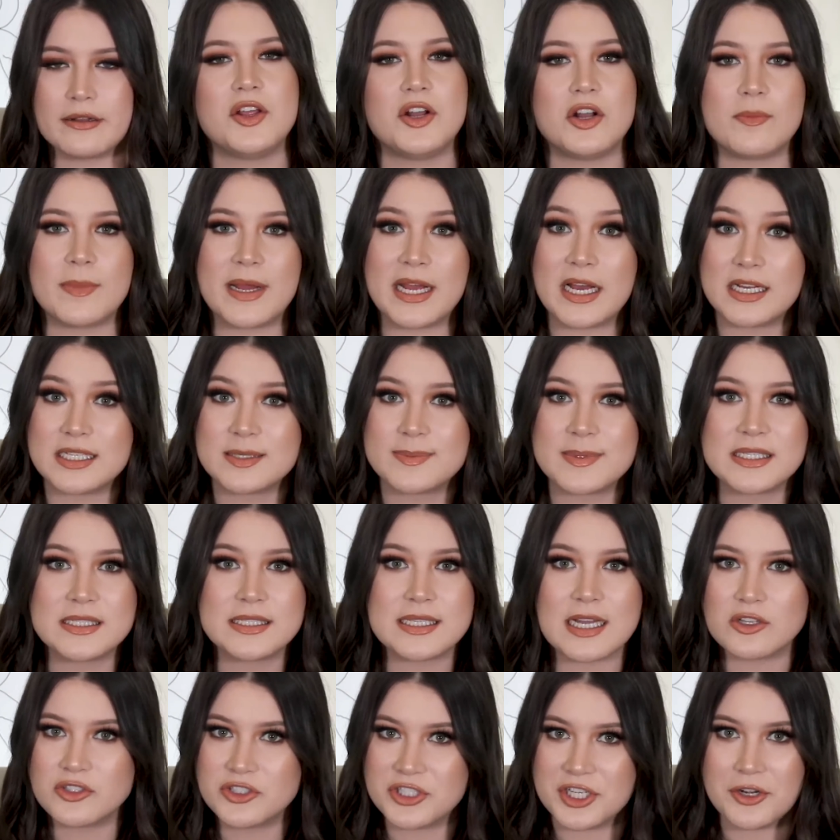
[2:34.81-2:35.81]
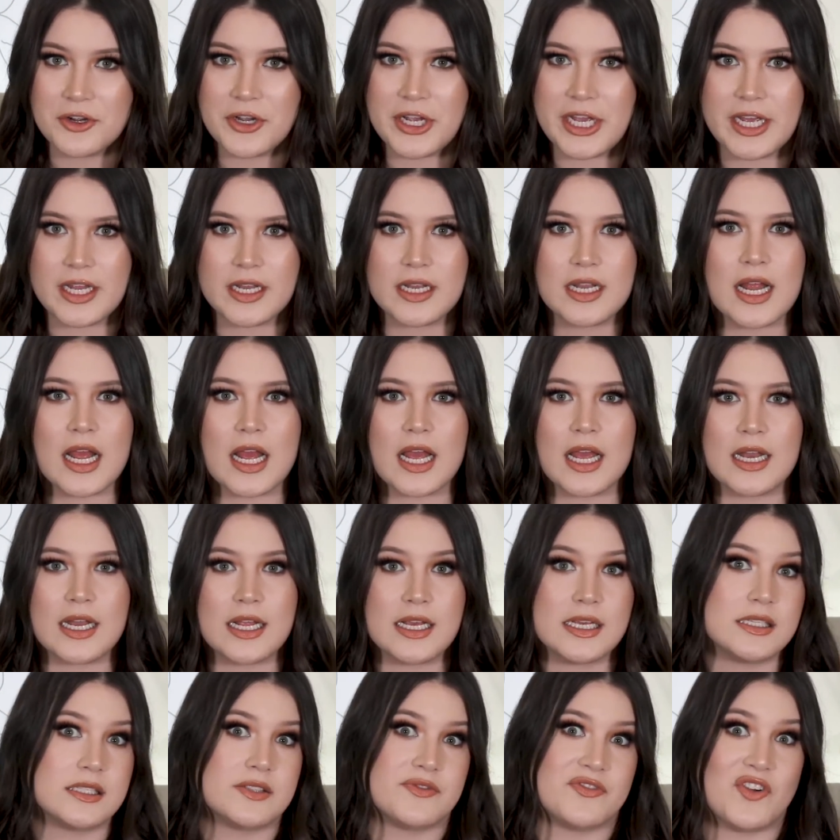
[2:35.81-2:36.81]
You know, my husband's Algerian and
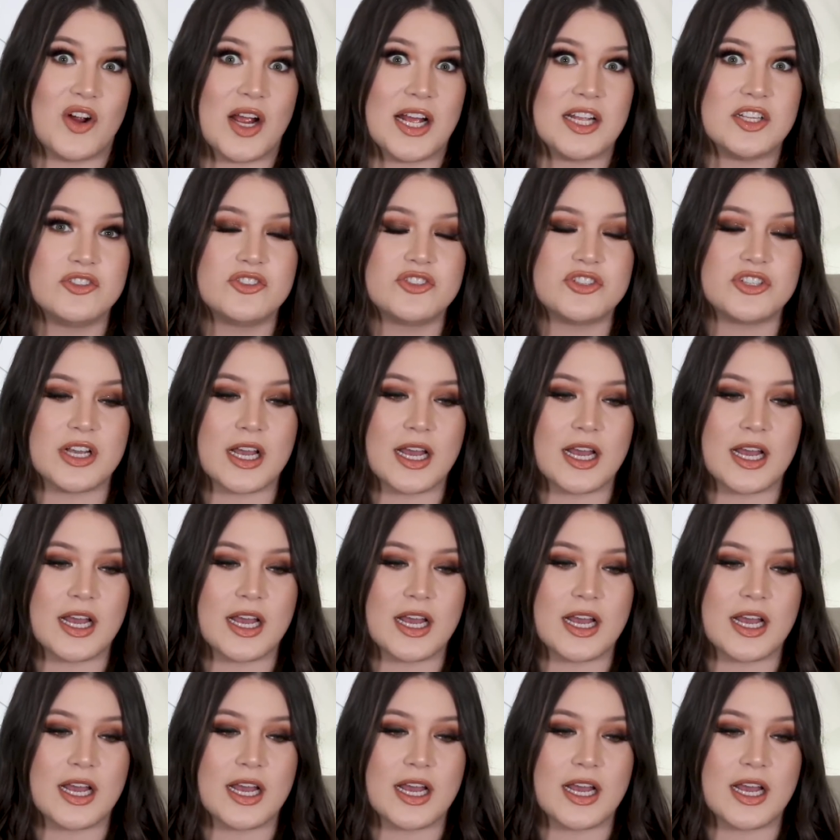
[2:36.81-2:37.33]
he's French.